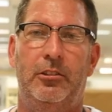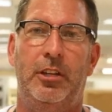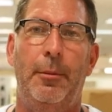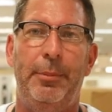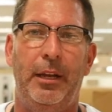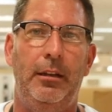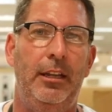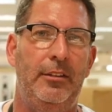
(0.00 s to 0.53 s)

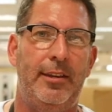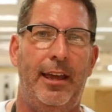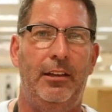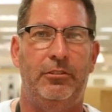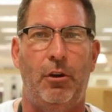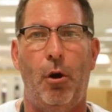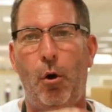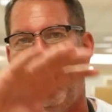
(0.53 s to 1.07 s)
typically
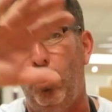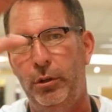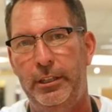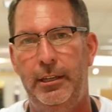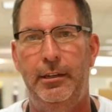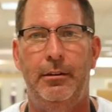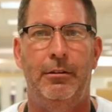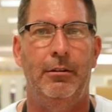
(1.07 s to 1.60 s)
takes a whole
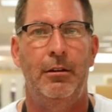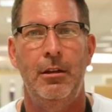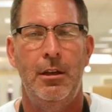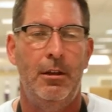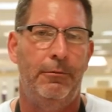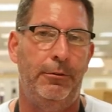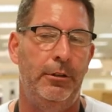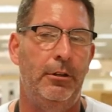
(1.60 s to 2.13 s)
year
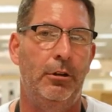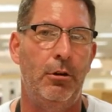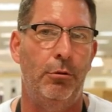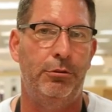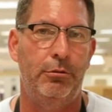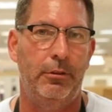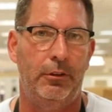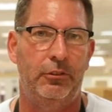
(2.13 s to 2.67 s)
for you to go
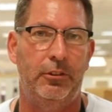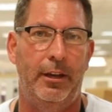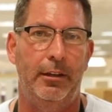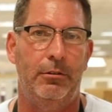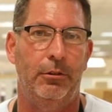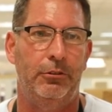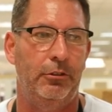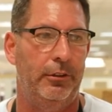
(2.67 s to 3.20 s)
through the
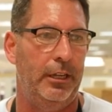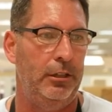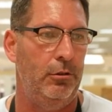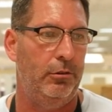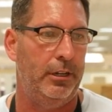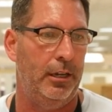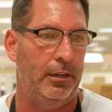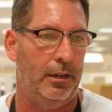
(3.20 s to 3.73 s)
cycle so that
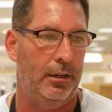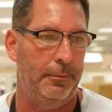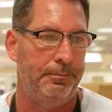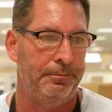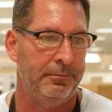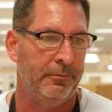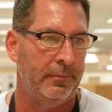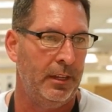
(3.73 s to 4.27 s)
you can uh,
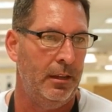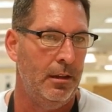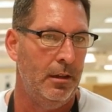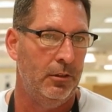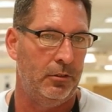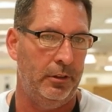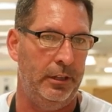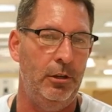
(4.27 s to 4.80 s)

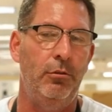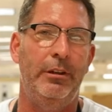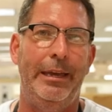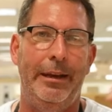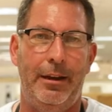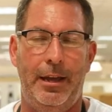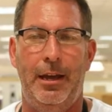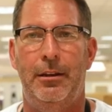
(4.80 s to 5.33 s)
so that you can
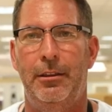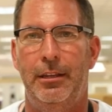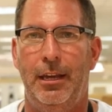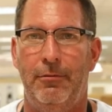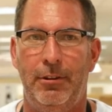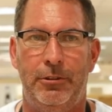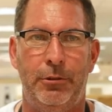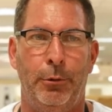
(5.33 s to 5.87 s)
get ahead of the
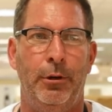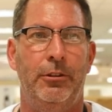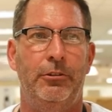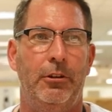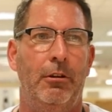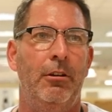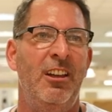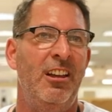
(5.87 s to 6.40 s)
inventory.
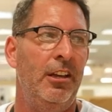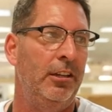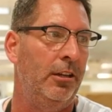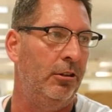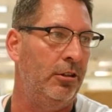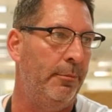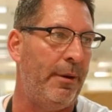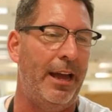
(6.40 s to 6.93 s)
So, you
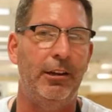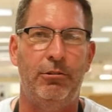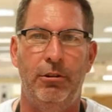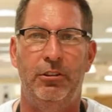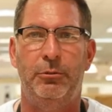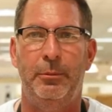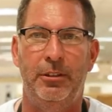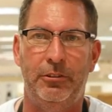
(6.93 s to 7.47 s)
know, you buy
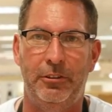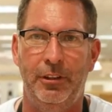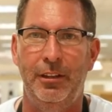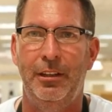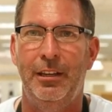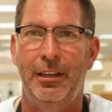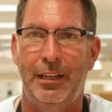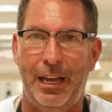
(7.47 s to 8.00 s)
Christmas,
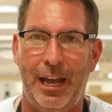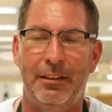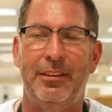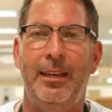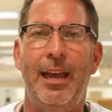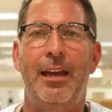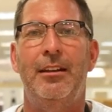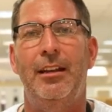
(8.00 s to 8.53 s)
at
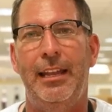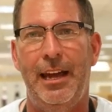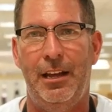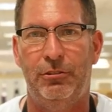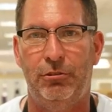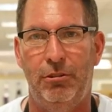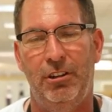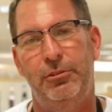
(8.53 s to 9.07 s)
the end of
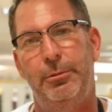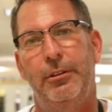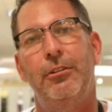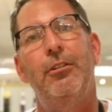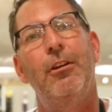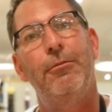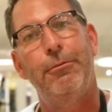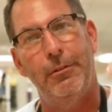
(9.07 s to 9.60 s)
last
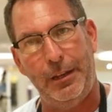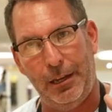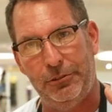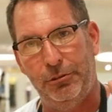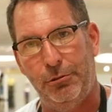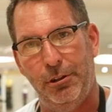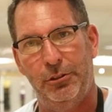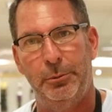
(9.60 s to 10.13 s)
Christmas for
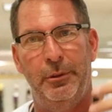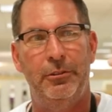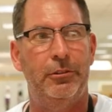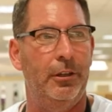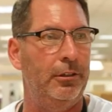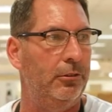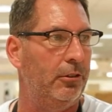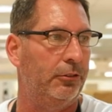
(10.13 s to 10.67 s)
next Christmas,
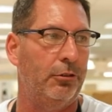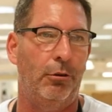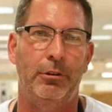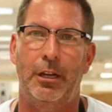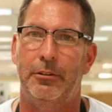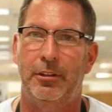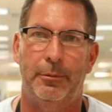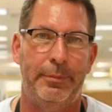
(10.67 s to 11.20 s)
and you just
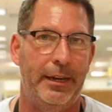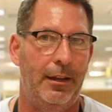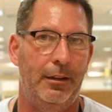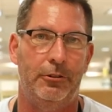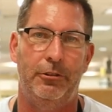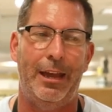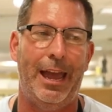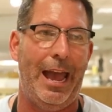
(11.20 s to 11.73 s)
hold on to the
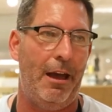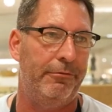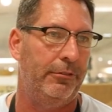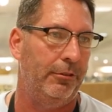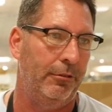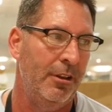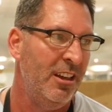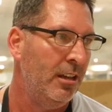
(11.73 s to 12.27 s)
pallets. You have
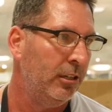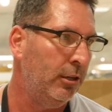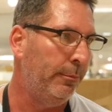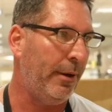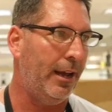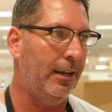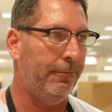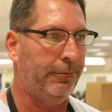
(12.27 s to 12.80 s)
to. You
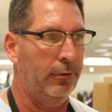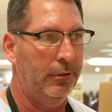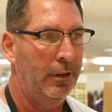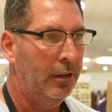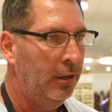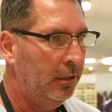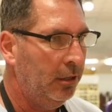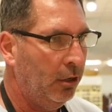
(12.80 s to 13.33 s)
buy it for
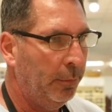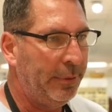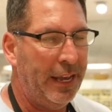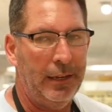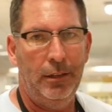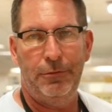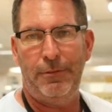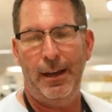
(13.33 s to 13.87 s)
you know
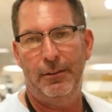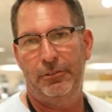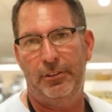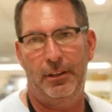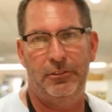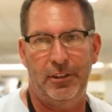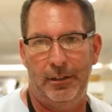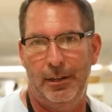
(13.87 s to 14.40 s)
penny five
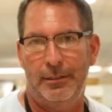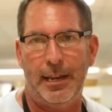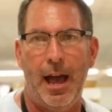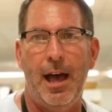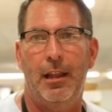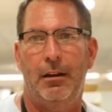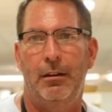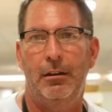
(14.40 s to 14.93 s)
cents on the
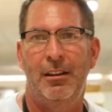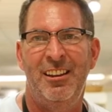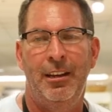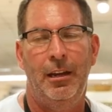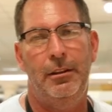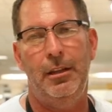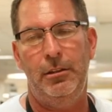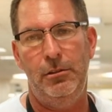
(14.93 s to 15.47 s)
dollar,
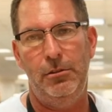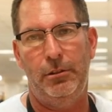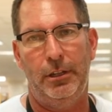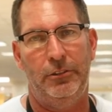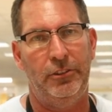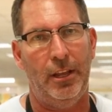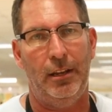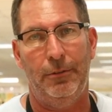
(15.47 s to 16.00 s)
and you can
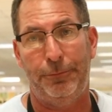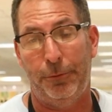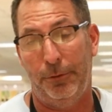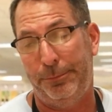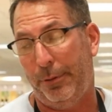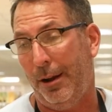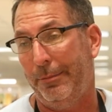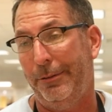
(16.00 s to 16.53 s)
sell it for
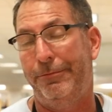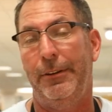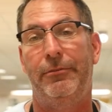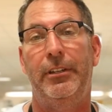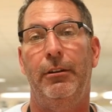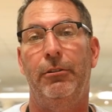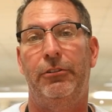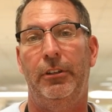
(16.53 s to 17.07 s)
probably
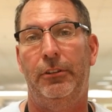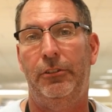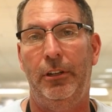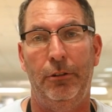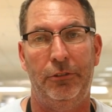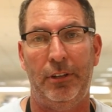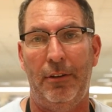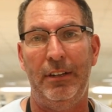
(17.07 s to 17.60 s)
fifty or sixty
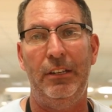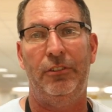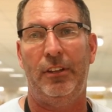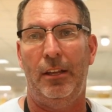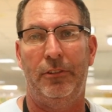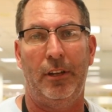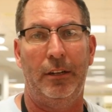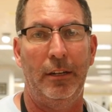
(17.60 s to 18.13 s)
or seventy
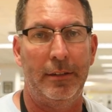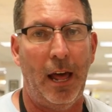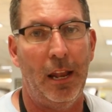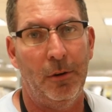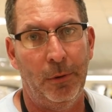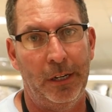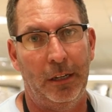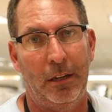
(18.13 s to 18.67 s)
cents on the
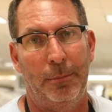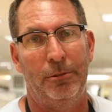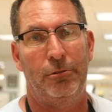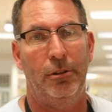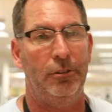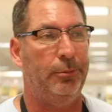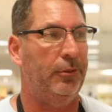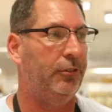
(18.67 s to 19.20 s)
dollar when it comes
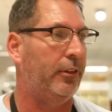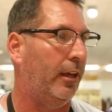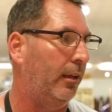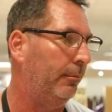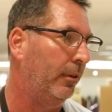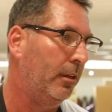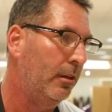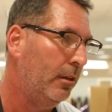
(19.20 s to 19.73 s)
Christmas
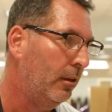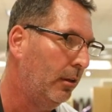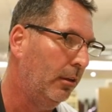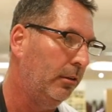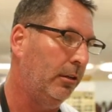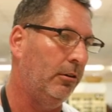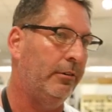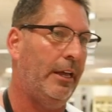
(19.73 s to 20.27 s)
time.
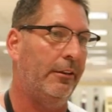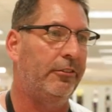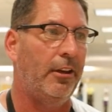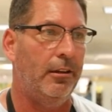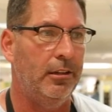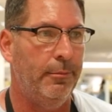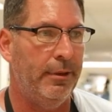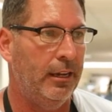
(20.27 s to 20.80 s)
You know, and that's how
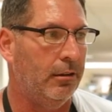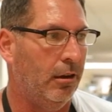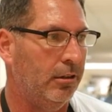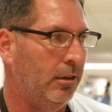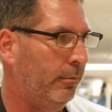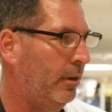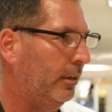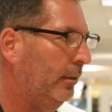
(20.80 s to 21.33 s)
you make all
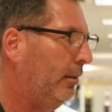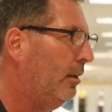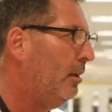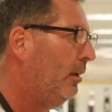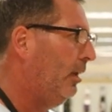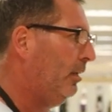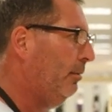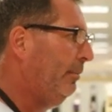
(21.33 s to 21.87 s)
your money.
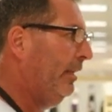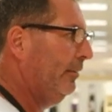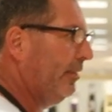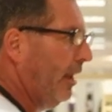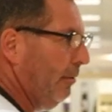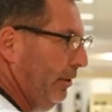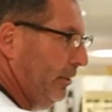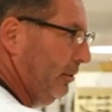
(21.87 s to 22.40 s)
In the
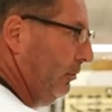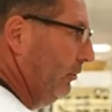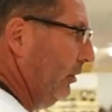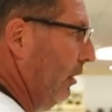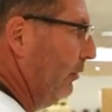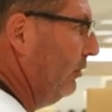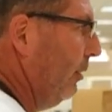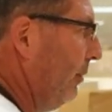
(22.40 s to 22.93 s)
meantime, we do
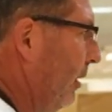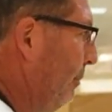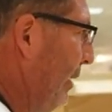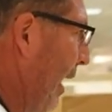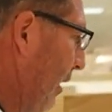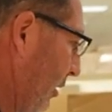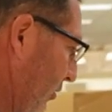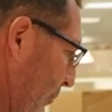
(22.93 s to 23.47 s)
sell some of the
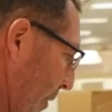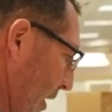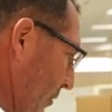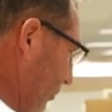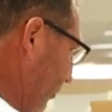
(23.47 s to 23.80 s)
pallets by